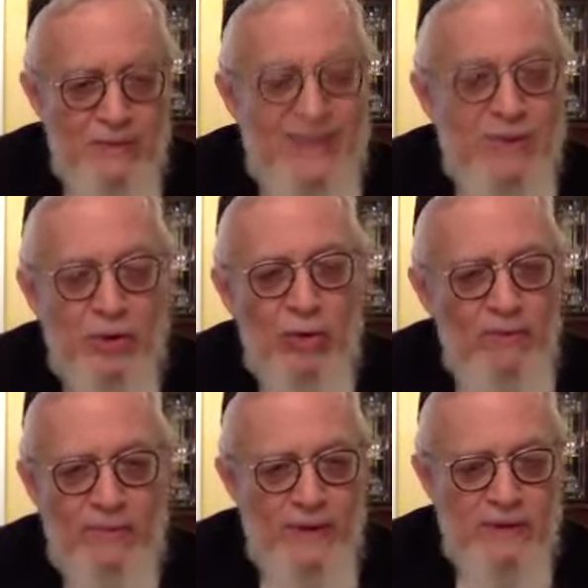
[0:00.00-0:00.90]
That's a
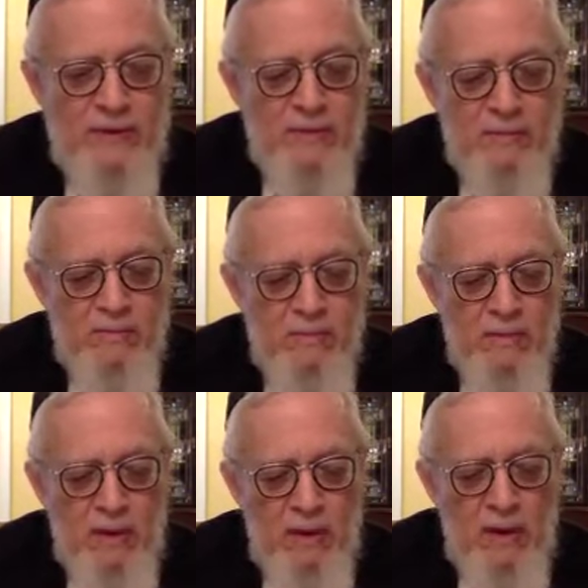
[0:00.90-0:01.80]
Torah offense.
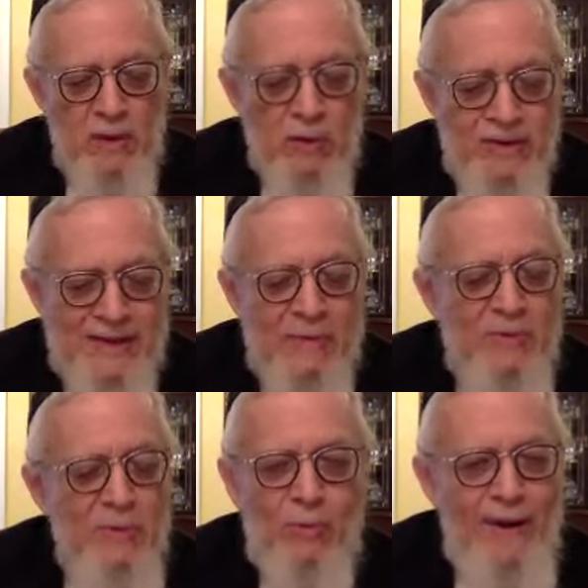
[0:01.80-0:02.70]
It
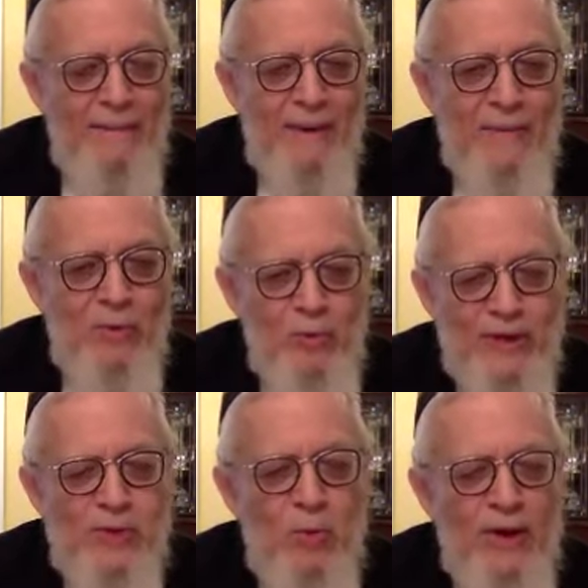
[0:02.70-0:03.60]
seems from the Rambam, the
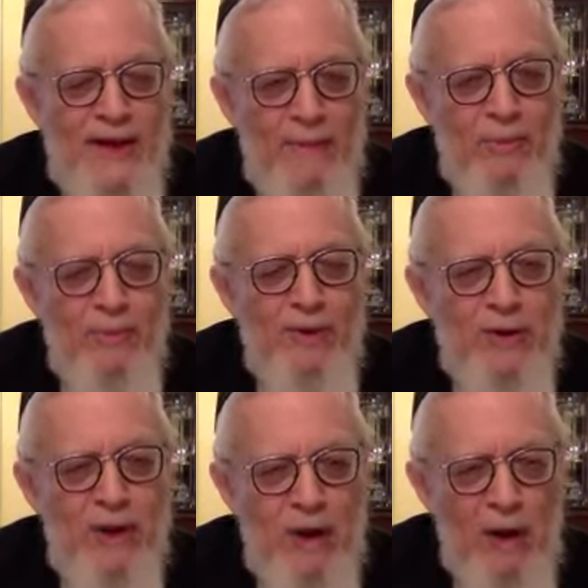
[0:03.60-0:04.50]
reason why he's not
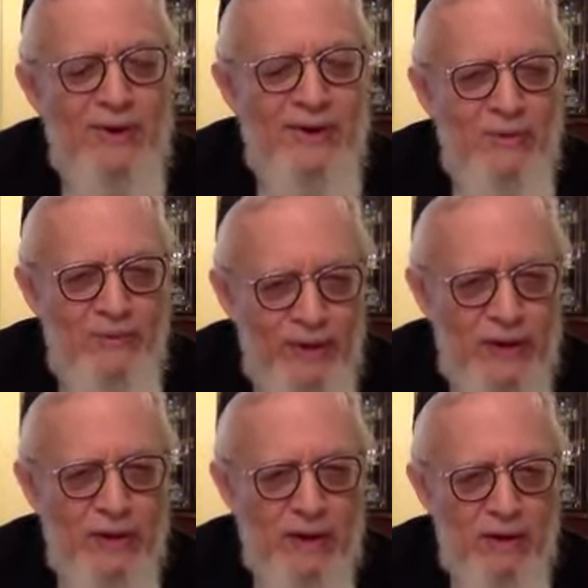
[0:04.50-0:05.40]
permitted to harbor ill
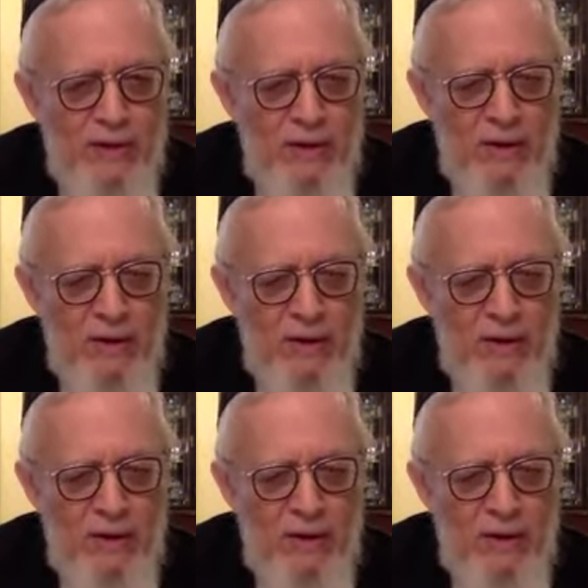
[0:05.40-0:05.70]
feeling,